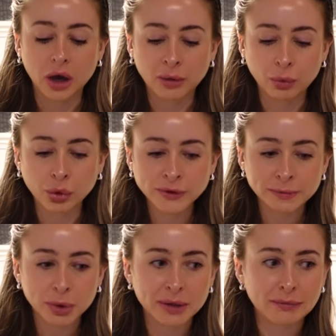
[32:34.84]
I was
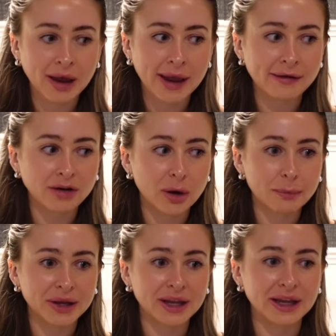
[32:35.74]
putting my hair
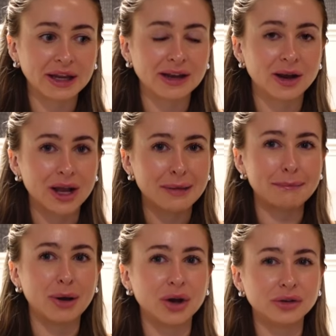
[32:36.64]
up in like a
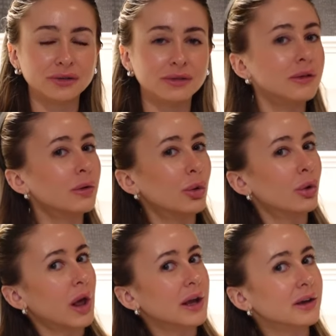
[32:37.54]
bun or
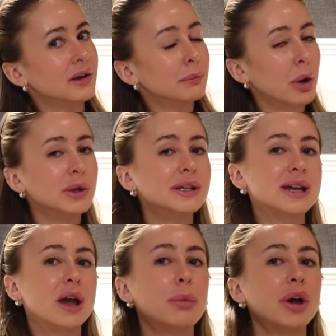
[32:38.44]
like a
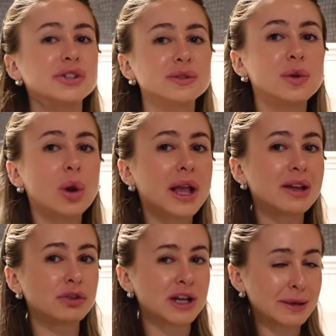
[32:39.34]
ponytail but I just feel like
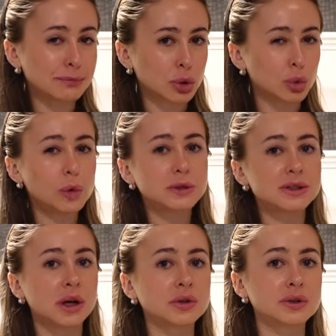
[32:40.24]
it really pulls and
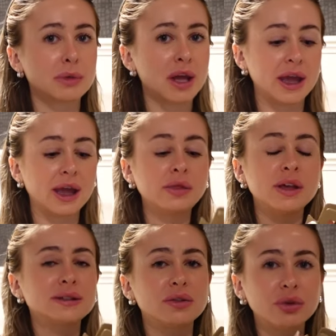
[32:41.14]
tugs on my hair.
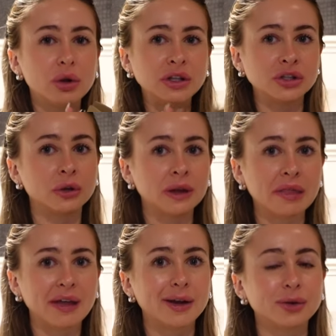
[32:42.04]
This I feel like you don't
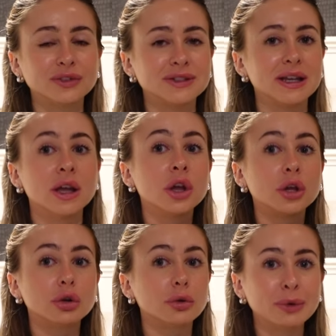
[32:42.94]
get that and obviously
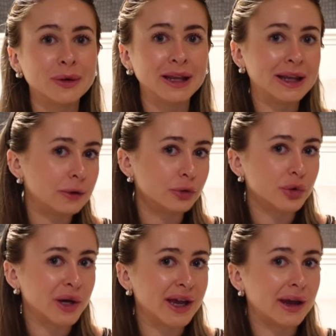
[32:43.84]
you're not putting heat on
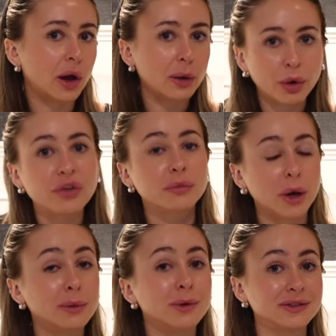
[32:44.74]
your hair. I work from
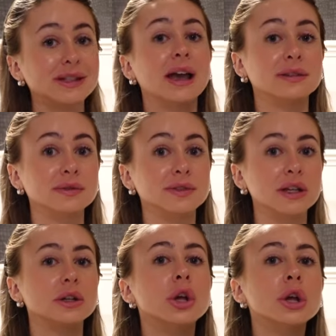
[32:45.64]
home obviously as I've
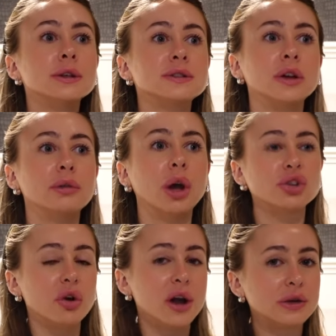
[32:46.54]
said so I
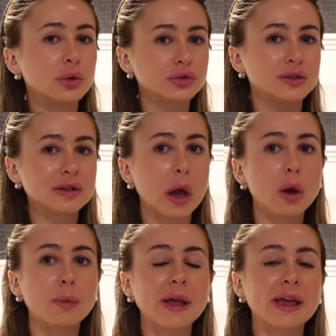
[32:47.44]
try not to
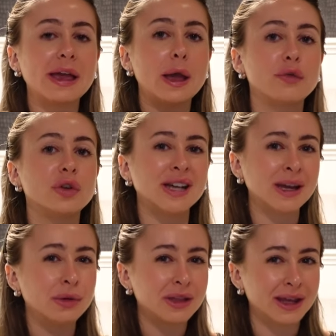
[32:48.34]
style my hair every
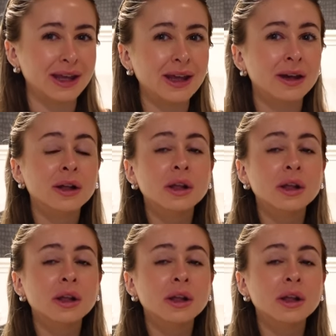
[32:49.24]
day with heat